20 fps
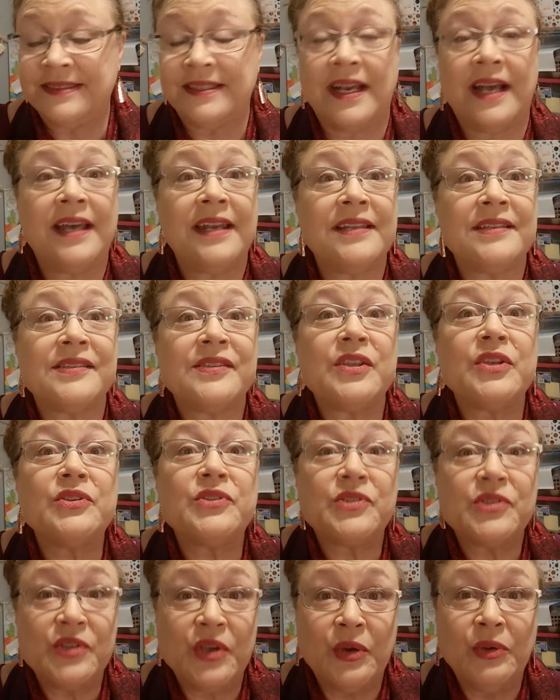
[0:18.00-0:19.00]
God is
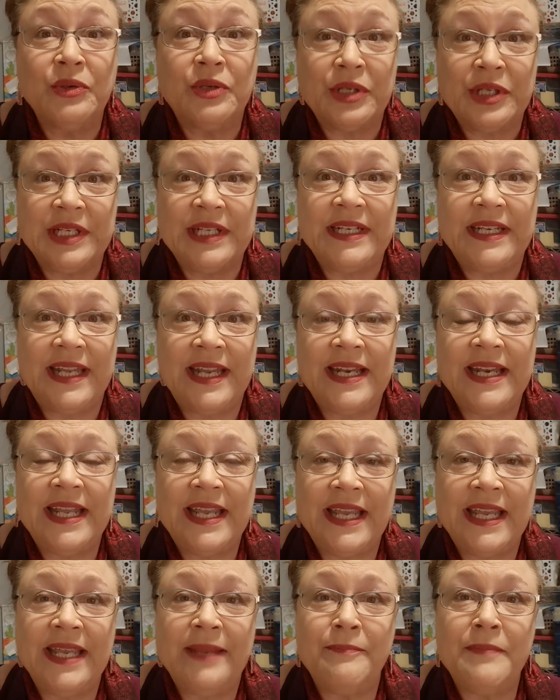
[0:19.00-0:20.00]
so good and
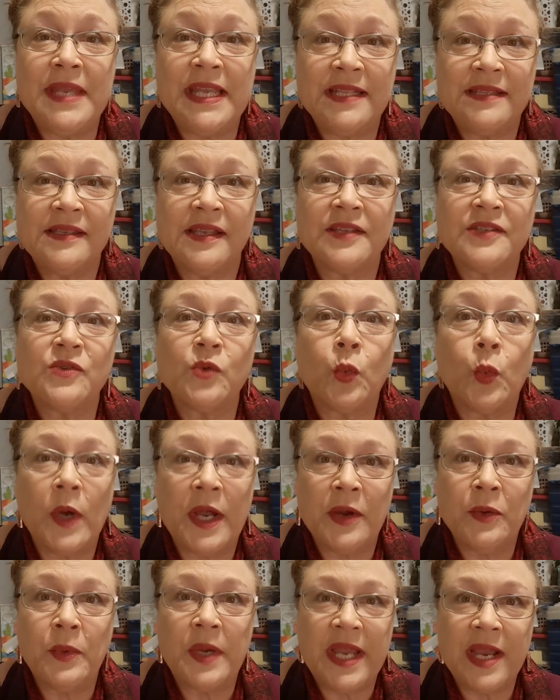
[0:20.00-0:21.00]
he meets us
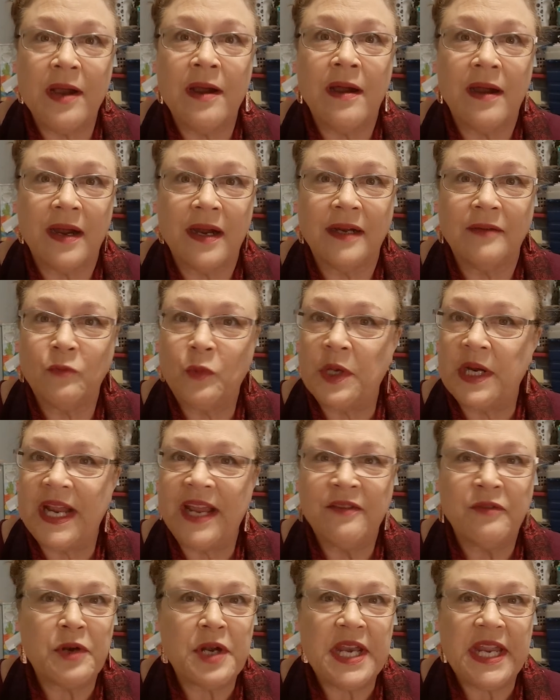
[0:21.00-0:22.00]
where we are and
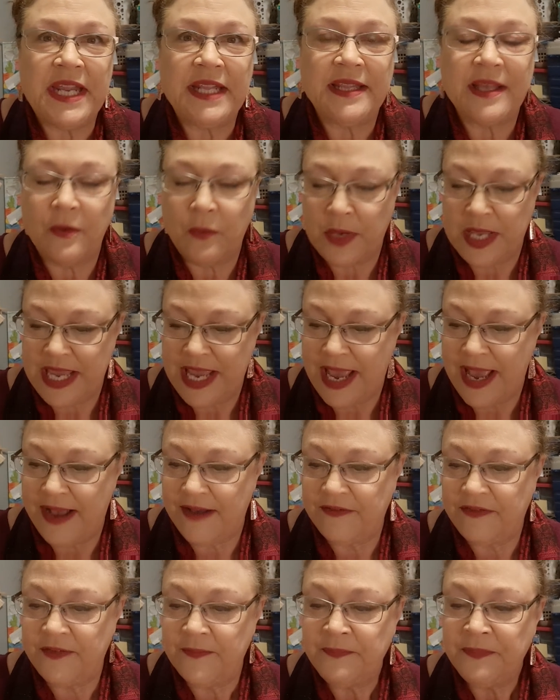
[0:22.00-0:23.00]
whatever need that we
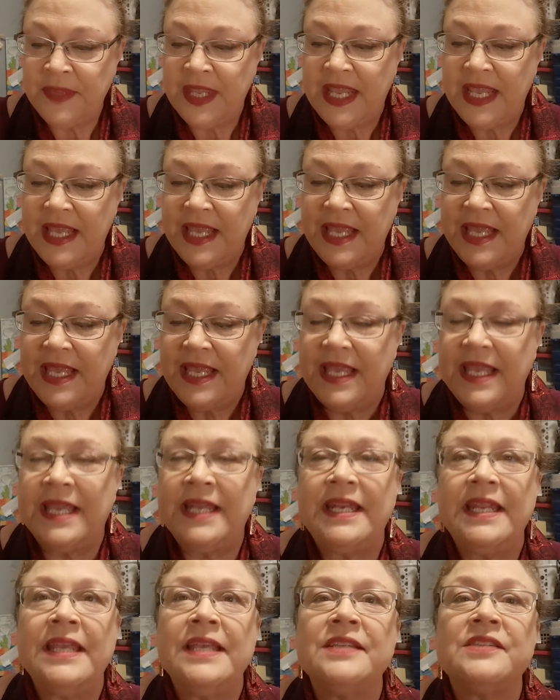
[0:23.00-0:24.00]
have.
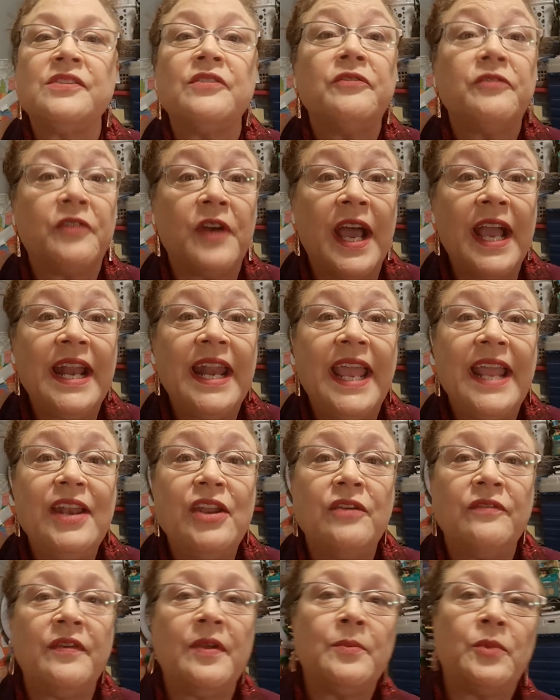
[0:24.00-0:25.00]
It is Friday,
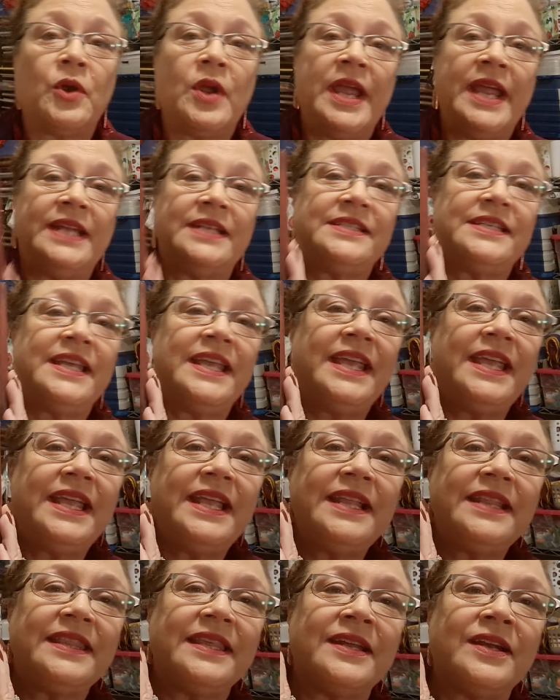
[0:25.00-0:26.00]
November
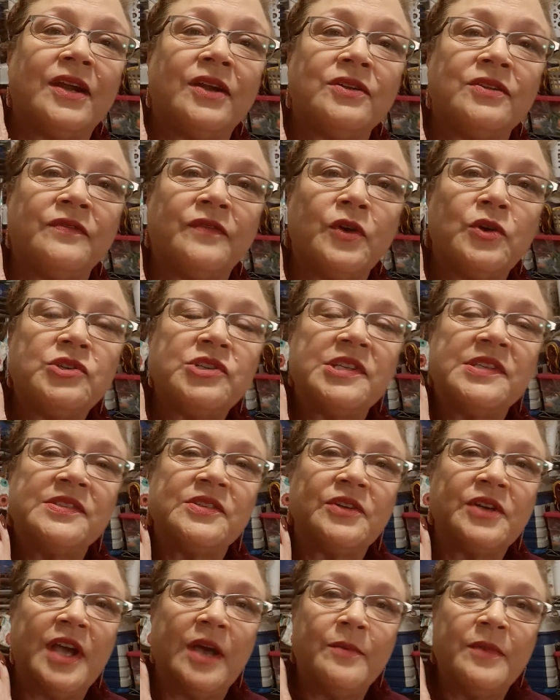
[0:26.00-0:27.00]
18th, and our devotions
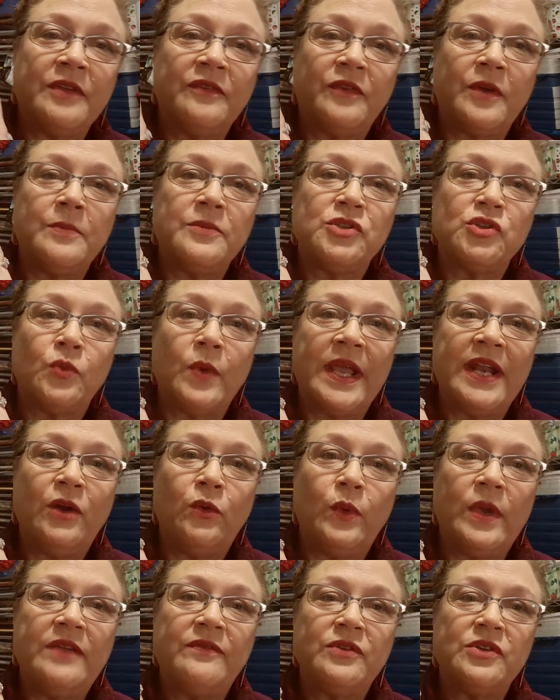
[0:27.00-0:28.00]
are coming from Joanna
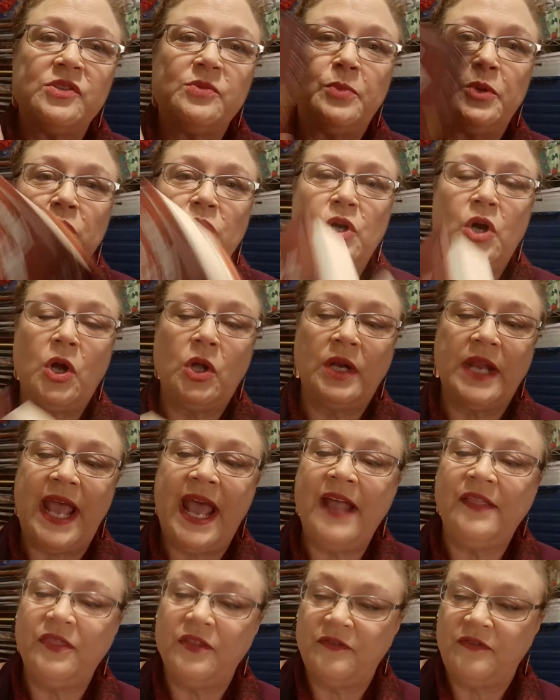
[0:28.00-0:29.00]
Weaver's book called
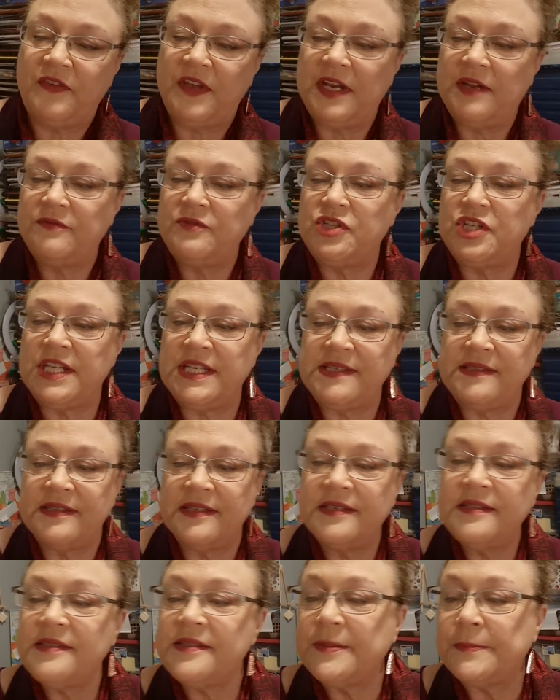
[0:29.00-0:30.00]
At the Feet of
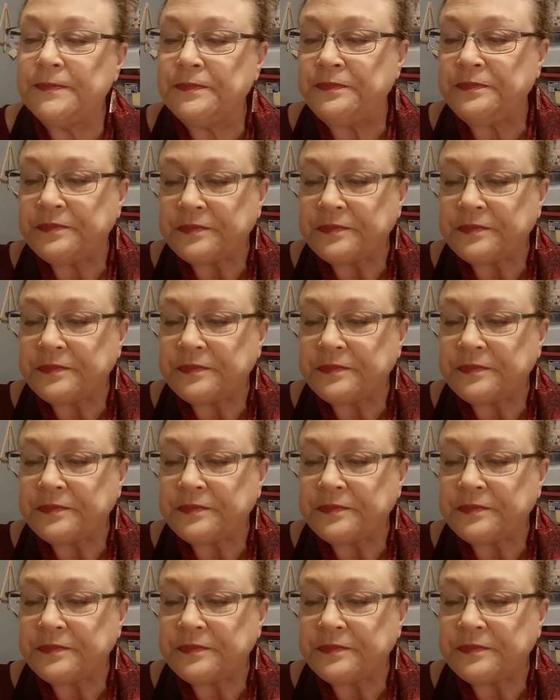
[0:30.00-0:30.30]
Jesus. Jesus.